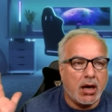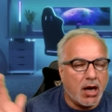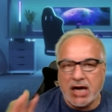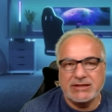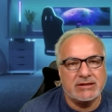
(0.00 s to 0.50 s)

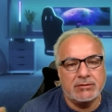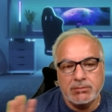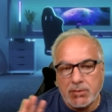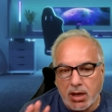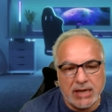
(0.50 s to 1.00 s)
Awesome,
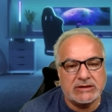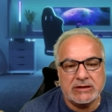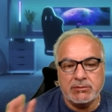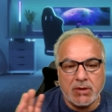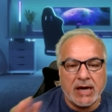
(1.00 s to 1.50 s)

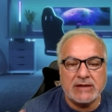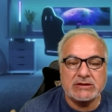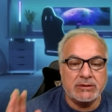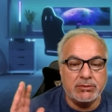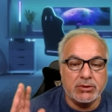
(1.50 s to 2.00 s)
awesome,
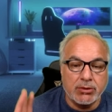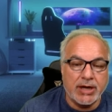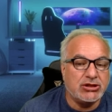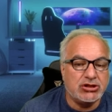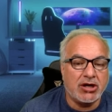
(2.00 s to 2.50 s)
awesome.
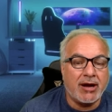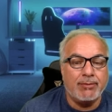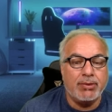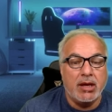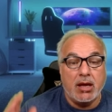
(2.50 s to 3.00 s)
Great
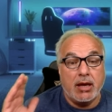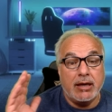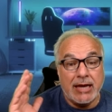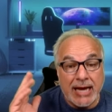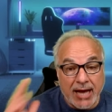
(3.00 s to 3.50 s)
job
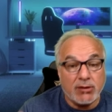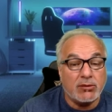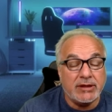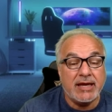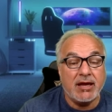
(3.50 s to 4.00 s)
not
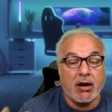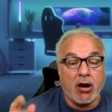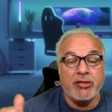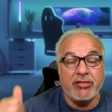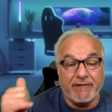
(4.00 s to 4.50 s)
only
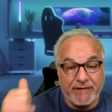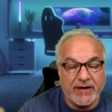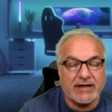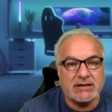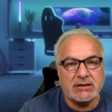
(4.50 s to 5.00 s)
on the
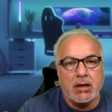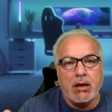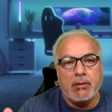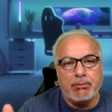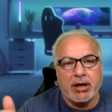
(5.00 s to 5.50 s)
fix,
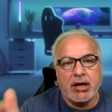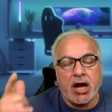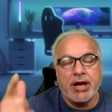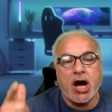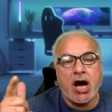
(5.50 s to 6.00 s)
but
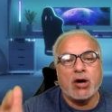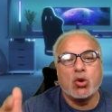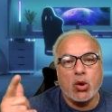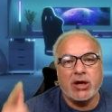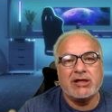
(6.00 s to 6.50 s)
on how
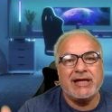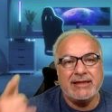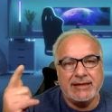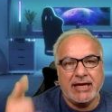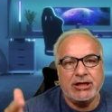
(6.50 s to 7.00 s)
quickly
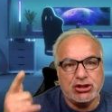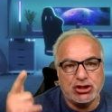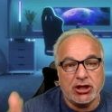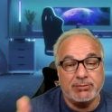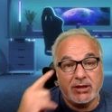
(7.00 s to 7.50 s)
they
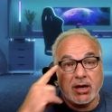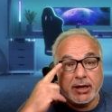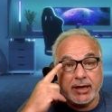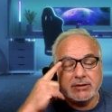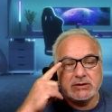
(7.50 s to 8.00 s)
jumped on it.